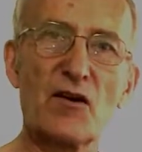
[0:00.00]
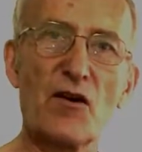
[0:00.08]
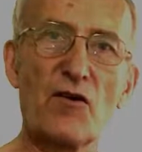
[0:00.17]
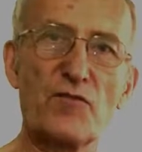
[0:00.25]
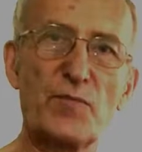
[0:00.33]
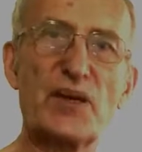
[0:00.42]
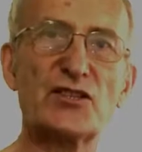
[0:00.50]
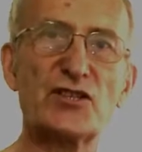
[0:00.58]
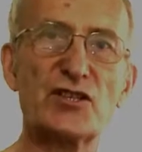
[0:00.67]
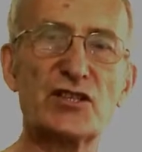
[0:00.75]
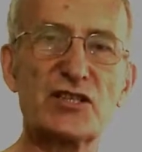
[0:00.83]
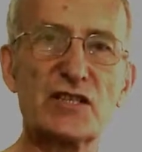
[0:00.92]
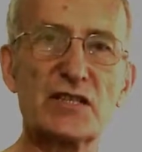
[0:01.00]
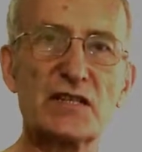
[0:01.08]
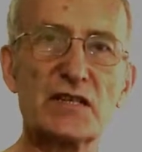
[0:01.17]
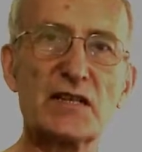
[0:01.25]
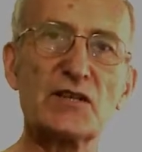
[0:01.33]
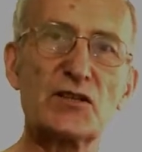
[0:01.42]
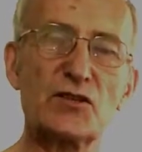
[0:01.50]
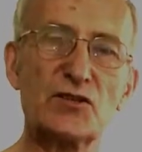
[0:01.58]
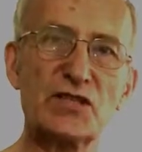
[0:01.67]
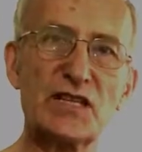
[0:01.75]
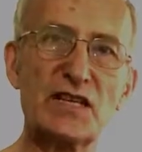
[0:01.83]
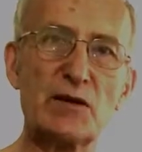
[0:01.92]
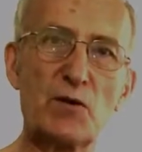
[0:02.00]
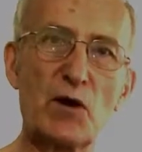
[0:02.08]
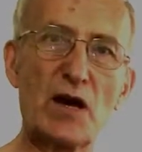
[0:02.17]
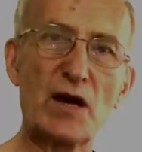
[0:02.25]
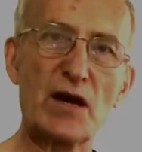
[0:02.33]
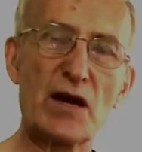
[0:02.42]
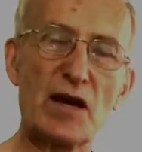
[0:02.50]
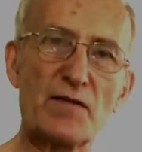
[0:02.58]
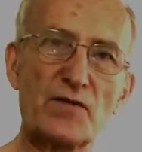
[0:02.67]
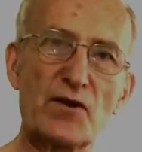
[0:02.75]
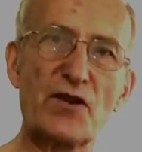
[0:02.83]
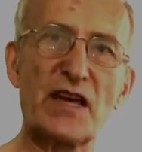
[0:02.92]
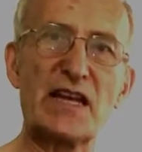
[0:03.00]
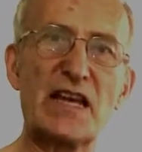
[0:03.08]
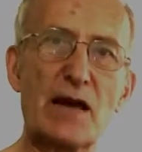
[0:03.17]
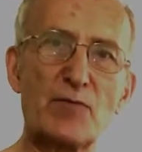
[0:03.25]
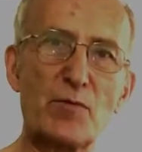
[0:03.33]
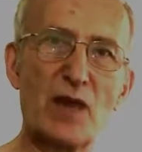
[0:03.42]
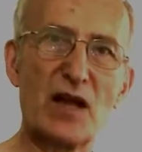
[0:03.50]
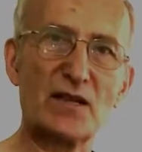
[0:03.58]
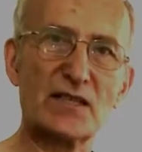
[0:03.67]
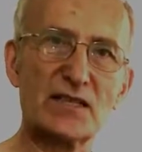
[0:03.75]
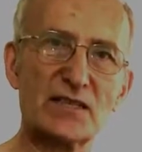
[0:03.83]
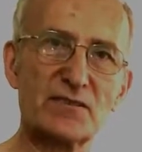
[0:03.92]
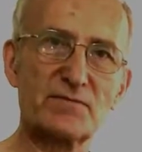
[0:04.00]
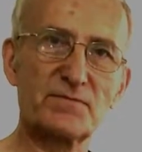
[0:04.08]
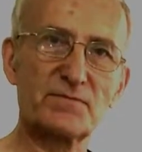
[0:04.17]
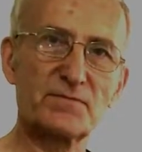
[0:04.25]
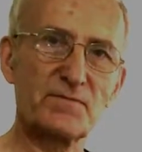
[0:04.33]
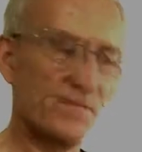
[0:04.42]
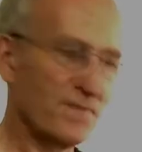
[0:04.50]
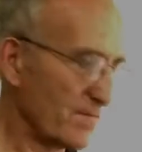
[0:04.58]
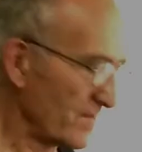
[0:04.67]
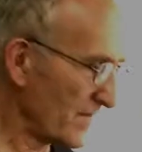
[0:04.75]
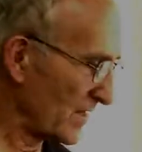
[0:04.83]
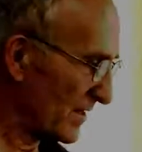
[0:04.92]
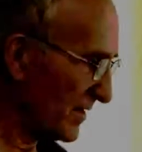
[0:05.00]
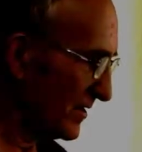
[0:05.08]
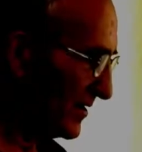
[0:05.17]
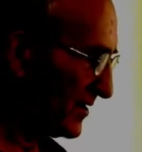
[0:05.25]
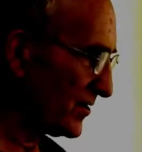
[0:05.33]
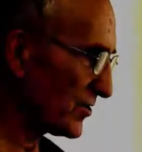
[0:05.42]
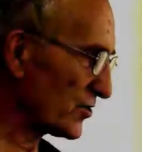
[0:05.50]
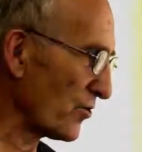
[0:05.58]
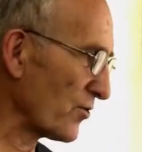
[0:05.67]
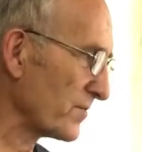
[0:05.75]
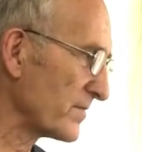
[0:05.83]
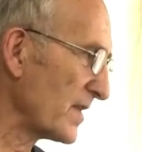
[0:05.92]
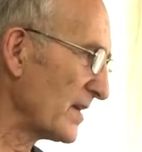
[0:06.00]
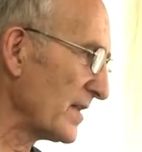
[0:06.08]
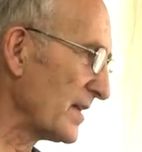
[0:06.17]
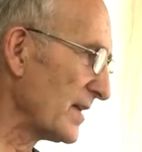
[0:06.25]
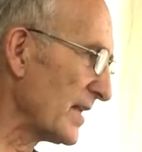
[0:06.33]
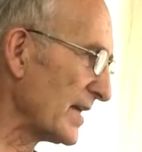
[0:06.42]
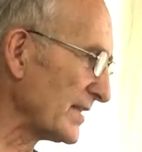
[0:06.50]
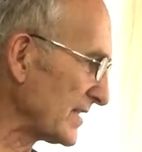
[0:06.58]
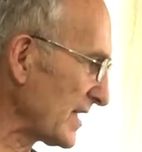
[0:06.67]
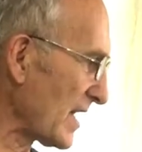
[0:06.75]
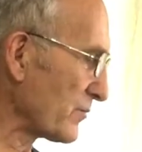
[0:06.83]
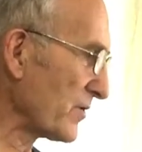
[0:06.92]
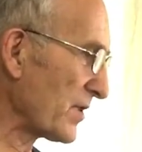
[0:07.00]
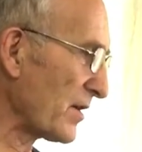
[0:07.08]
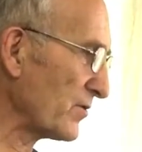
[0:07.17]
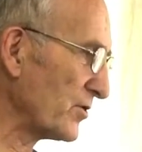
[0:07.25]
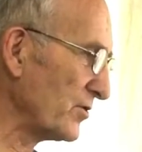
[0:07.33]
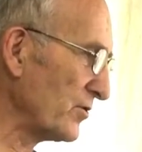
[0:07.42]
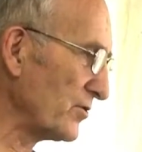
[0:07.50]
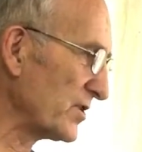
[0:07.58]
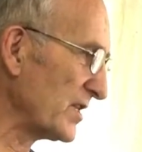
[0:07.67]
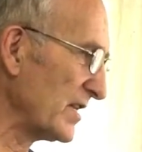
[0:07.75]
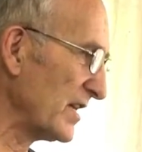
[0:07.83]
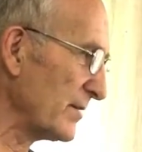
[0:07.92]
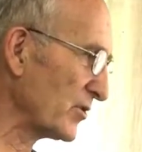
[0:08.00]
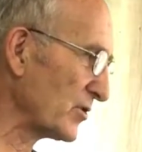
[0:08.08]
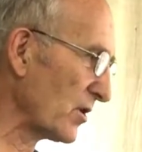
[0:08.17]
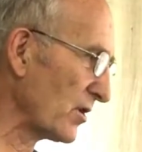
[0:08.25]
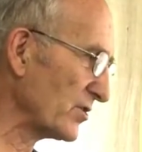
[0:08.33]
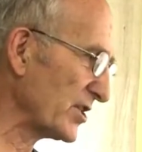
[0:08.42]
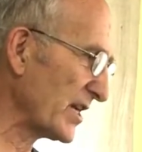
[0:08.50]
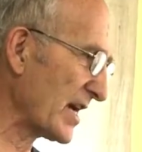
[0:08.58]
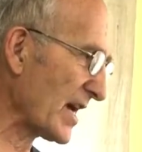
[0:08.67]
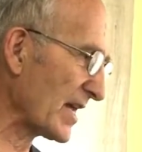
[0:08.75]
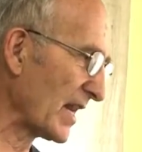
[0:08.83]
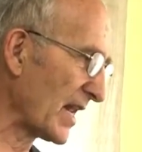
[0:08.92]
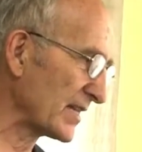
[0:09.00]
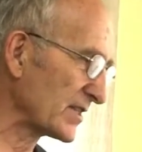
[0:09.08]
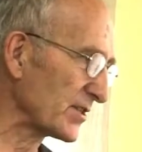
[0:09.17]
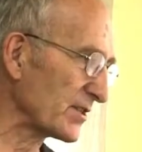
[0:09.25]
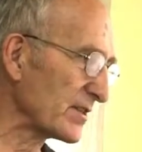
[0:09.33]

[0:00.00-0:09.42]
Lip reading: of patients to see if there are any abnormalities. So let's start with how to use the Hematology Analyzer.